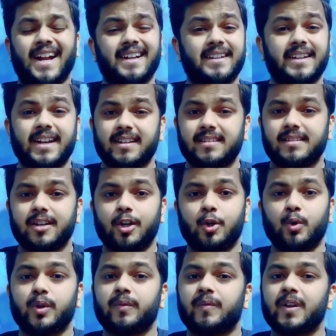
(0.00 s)
And yes,
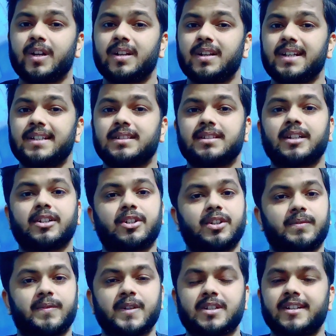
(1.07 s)
TOEFL is the
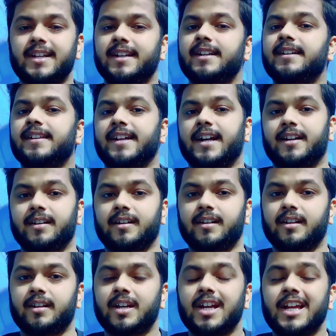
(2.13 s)
toughest in its
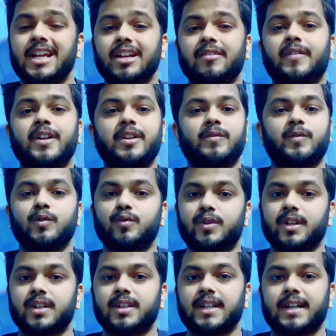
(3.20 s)
category. Even if you
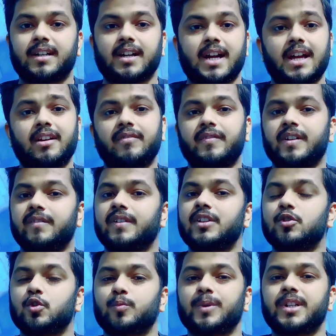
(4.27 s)
say that I have
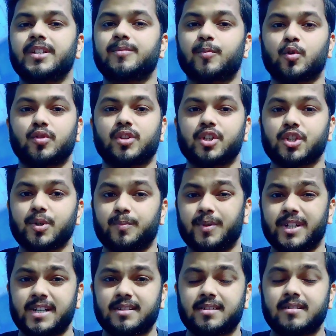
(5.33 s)
given so many
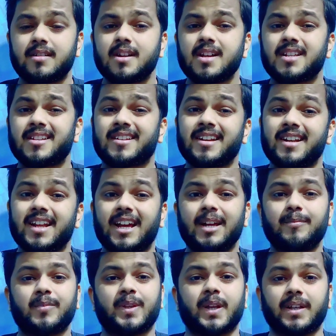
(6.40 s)
sponsorship tests, still I
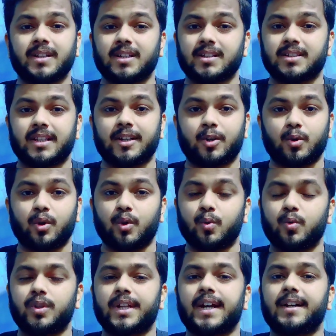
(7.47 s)
am saying this thing to
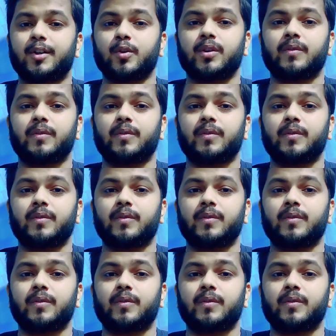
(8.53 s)
you that